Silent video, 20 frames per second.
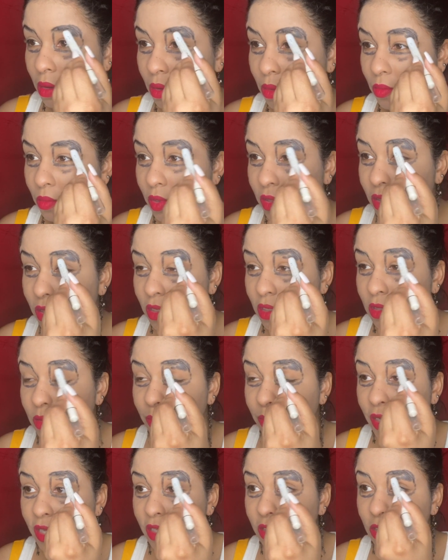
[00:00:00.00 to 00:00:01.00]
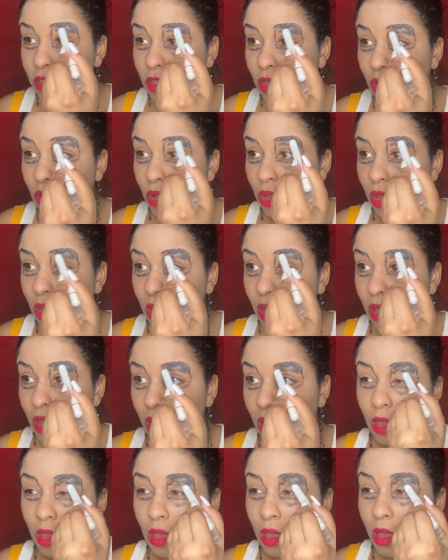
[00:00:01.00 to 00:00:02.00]
with this pencil.
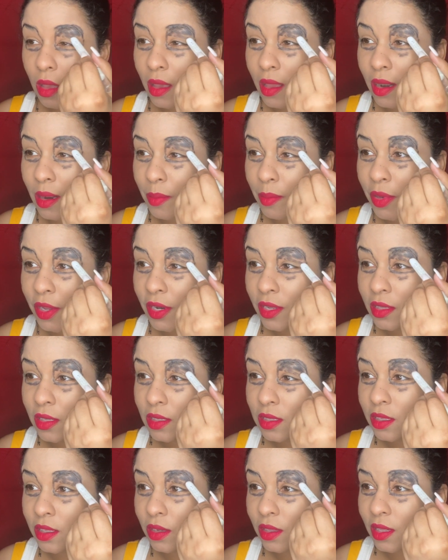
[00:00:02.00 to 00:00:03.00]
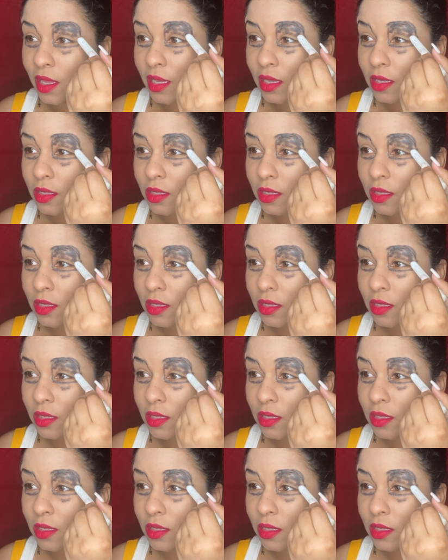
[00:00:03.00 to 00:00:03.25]
And I'm putting these little like